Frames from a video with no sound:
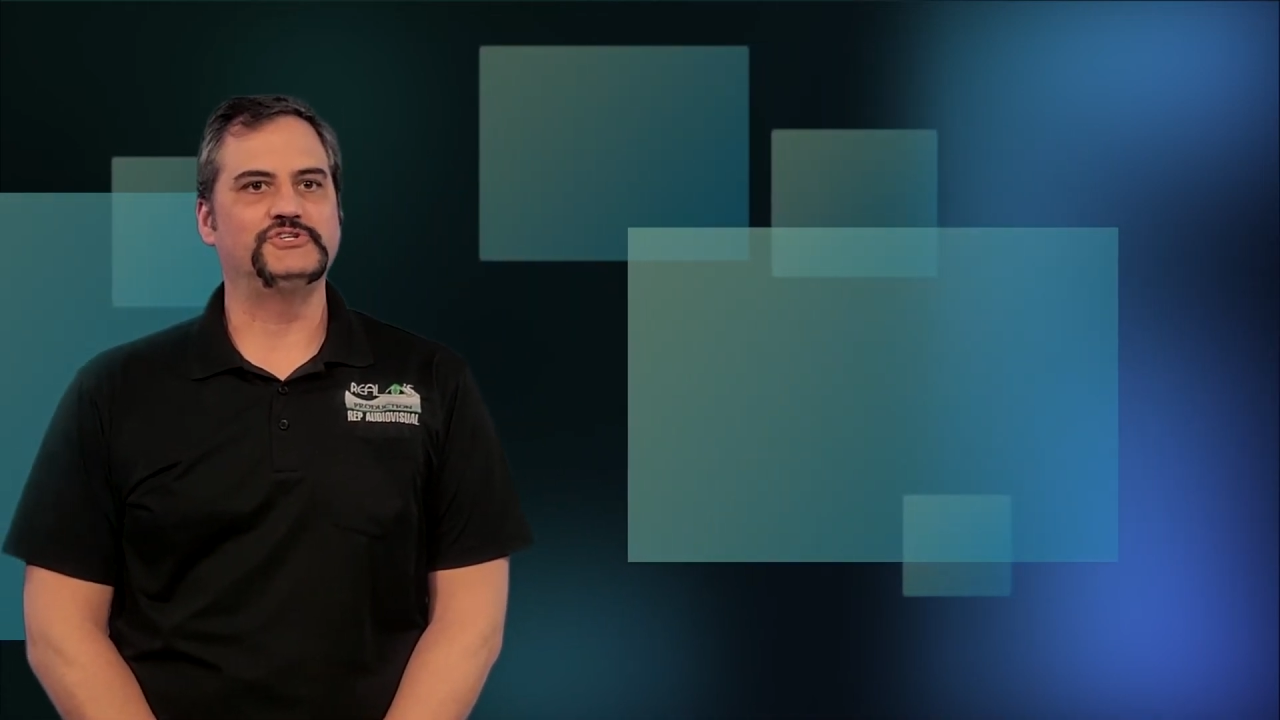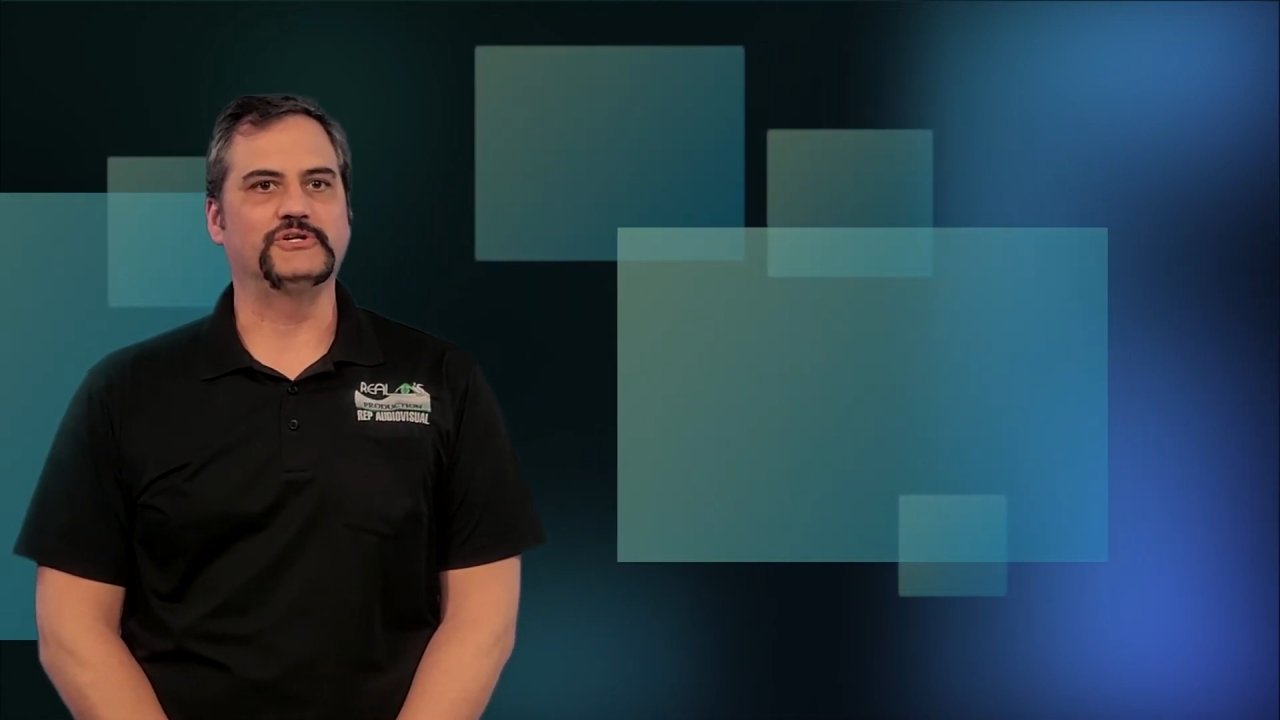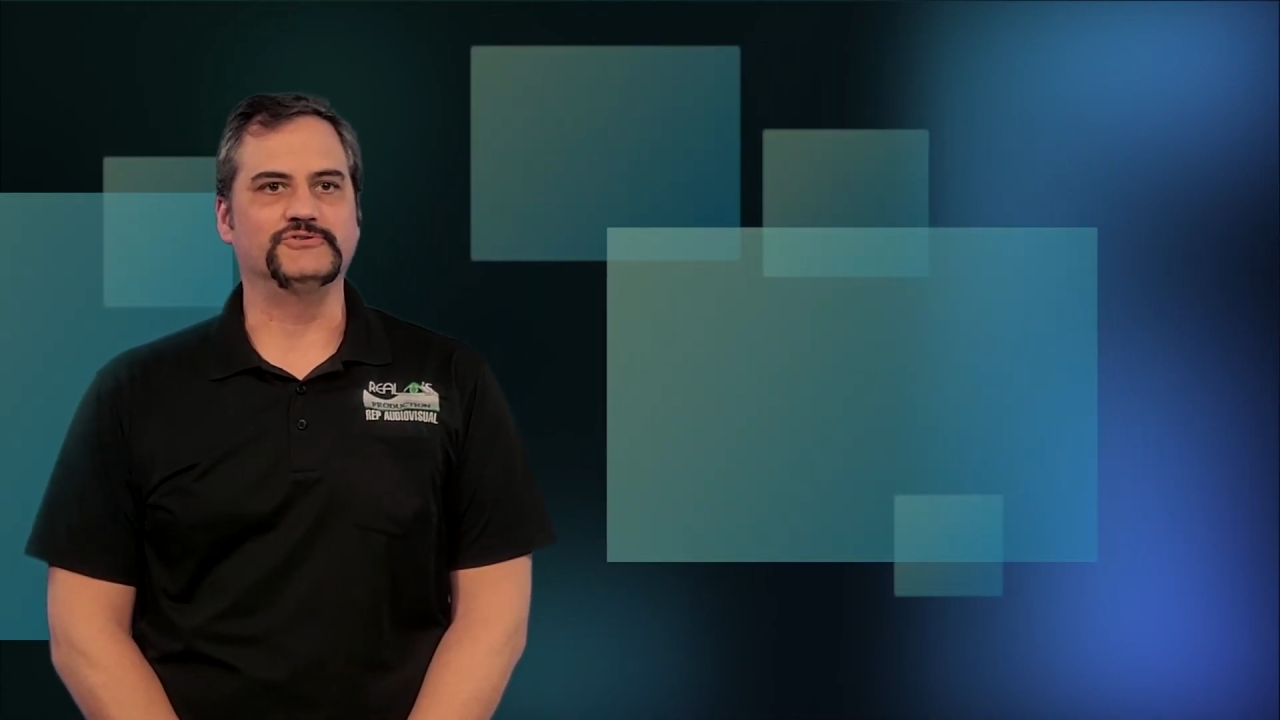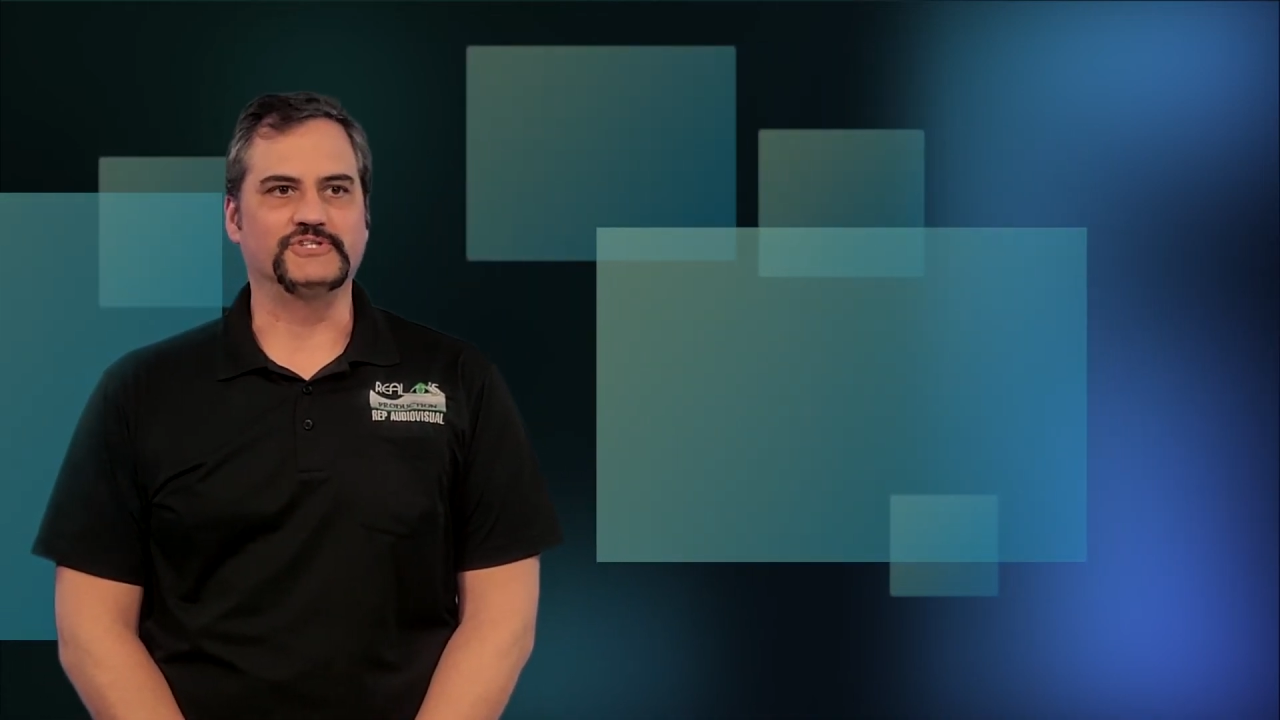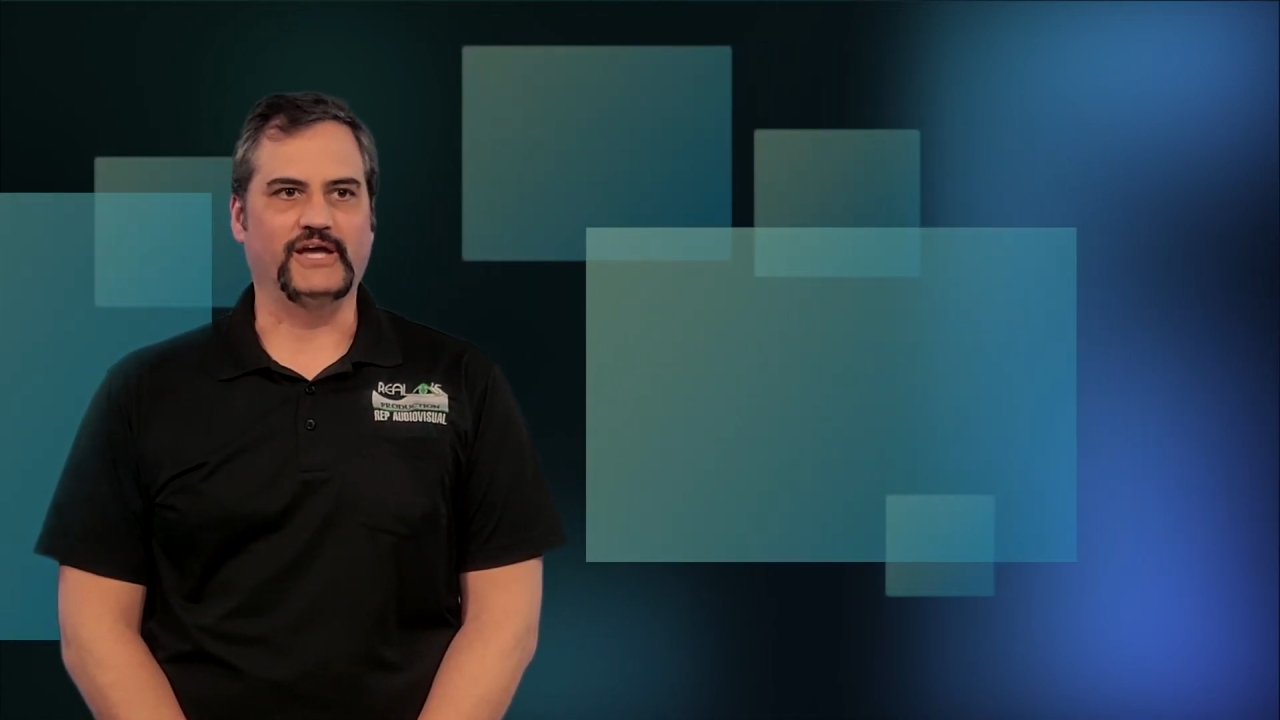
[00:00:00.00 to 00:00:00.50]

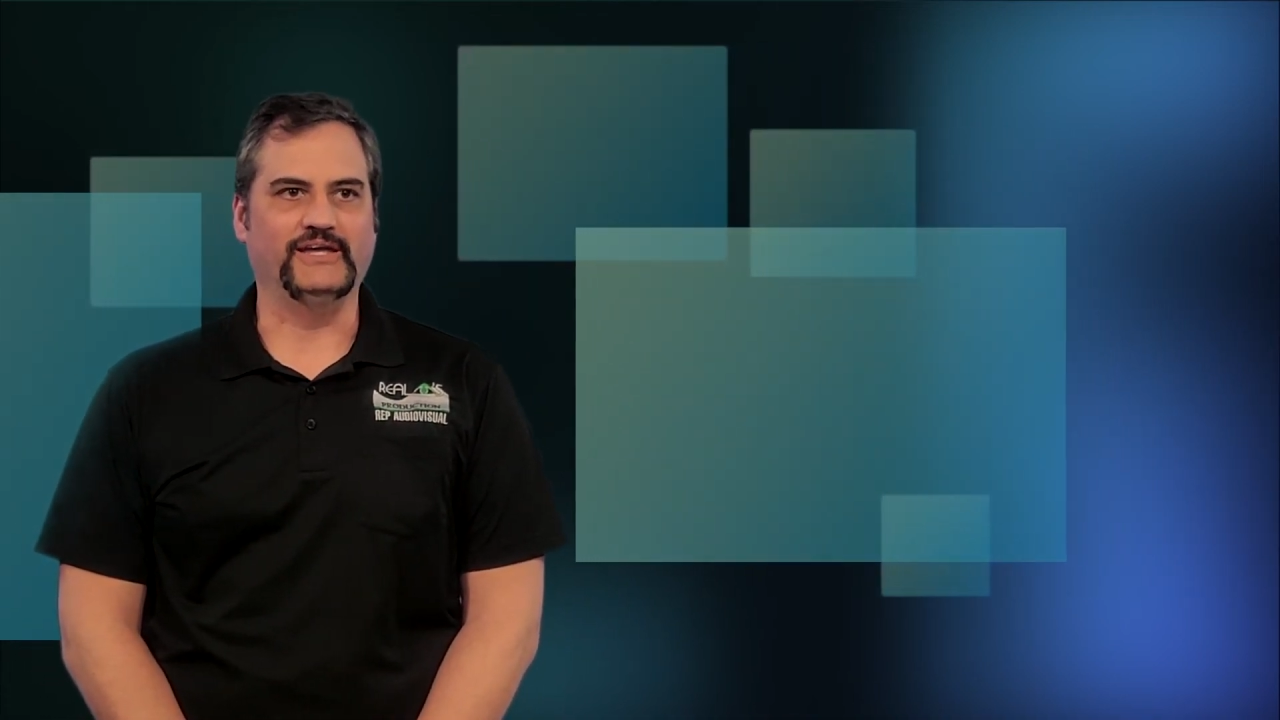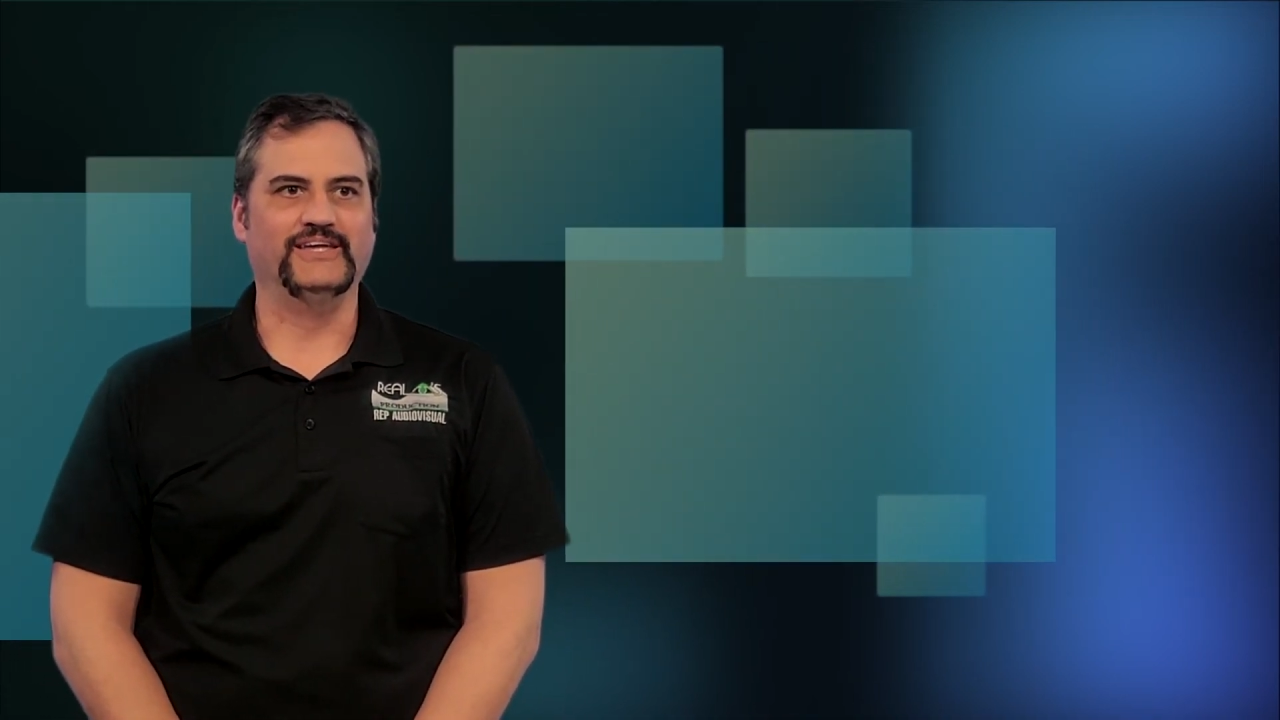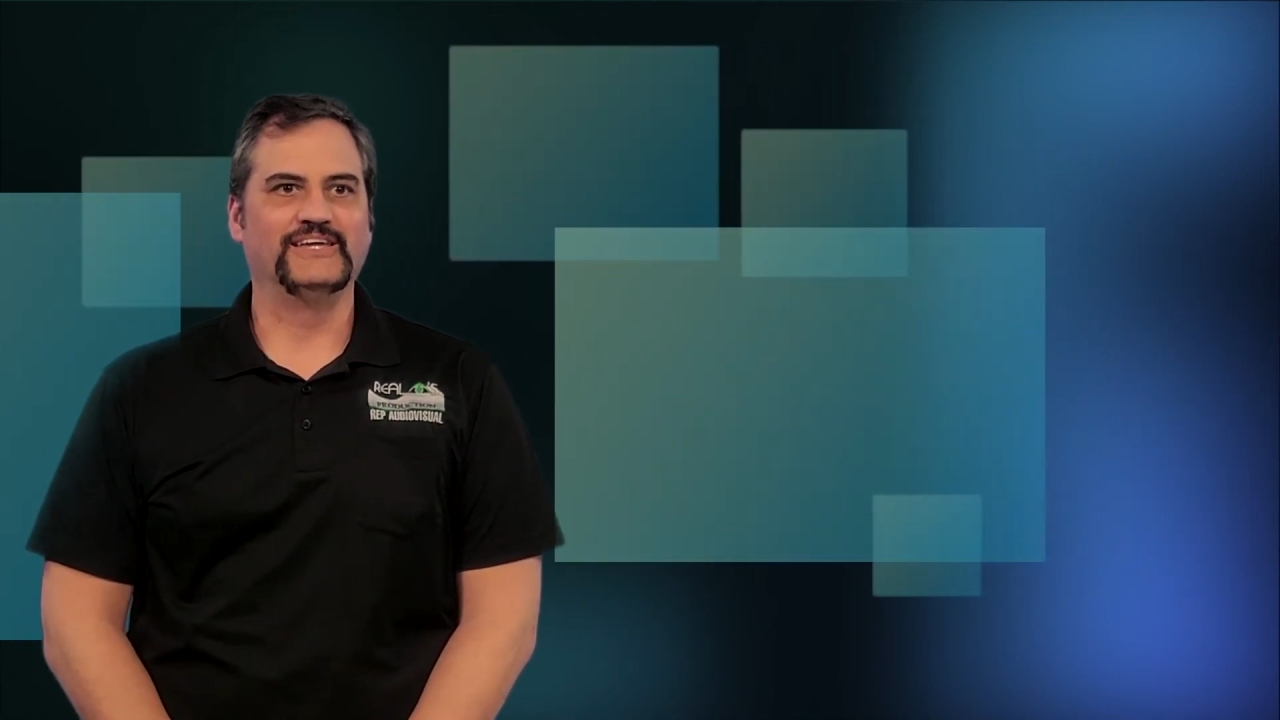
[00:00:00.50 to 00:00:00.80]
show site